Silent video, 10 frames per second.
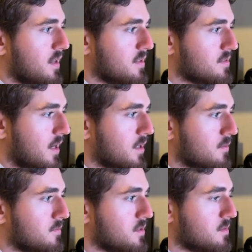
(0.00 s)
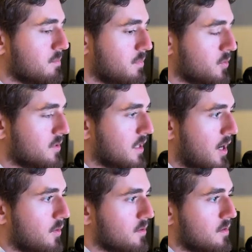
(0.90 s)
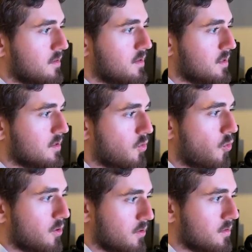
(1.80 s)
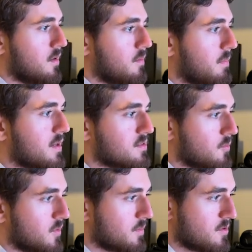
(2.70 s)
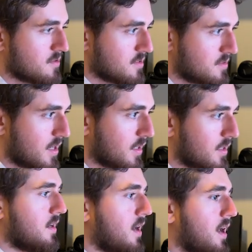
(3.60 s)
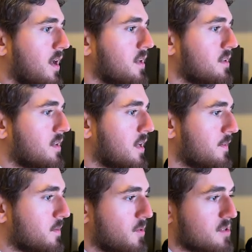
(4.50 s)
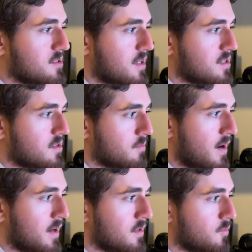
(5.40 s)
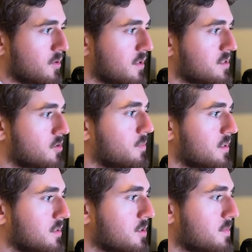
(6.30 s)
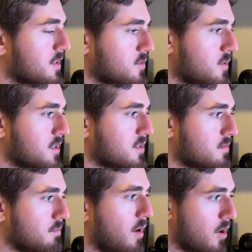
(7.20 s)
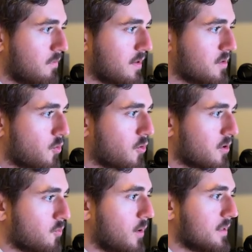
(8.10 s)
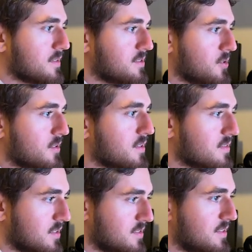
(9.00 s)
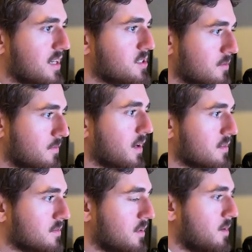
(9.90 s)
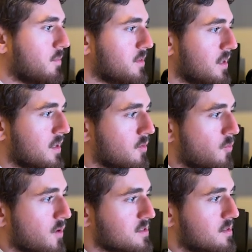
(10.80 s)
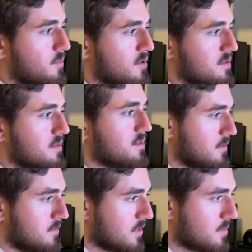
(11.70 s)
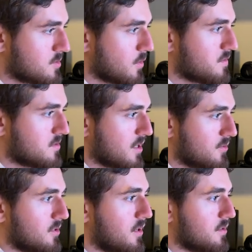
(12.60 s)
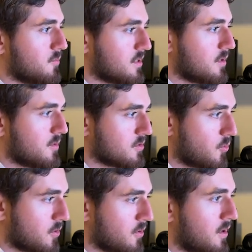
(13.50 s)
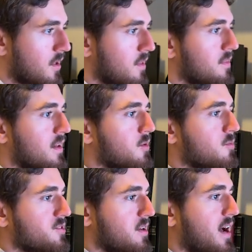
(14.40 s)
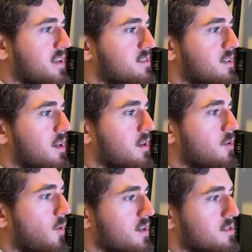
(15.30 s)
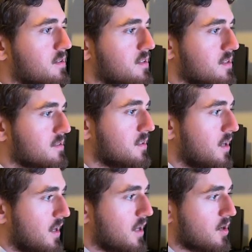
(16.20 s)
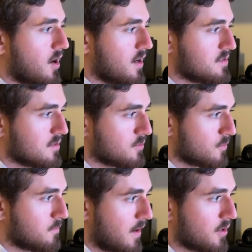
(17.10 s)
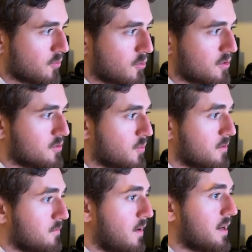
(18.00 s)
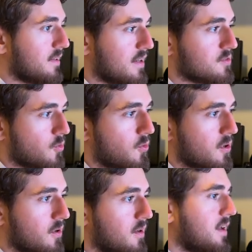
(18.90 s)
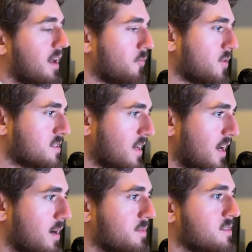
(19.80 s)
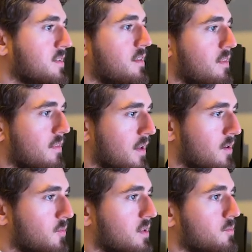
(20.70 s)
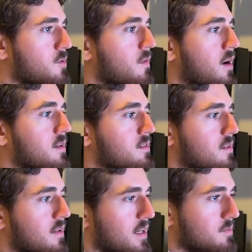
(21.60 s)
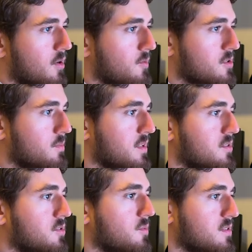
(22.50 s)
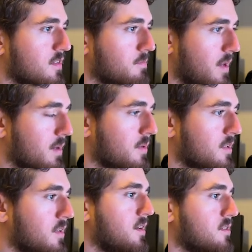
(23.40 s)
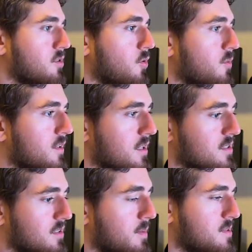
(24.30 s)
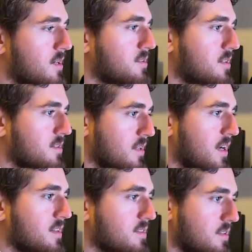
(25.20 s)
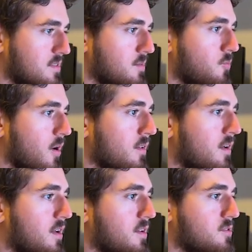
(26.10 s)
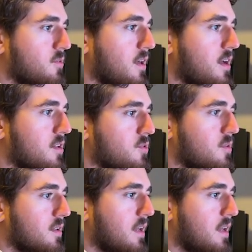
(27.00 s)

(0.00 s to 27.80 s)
is kind of just building out the order based on what the person is saying. And if the person changes their mind, well, it's no big deal because we can just modify the order while it's still in this staging phase. But then once the person seems to have settled on what they want to order, then we should ask a question that says, hey, is this your final order? Do you want to finalize your order? And once that happens, then we can move on to the next part, which would be to receive payment. So really, it just comes down to designing the system well so that you can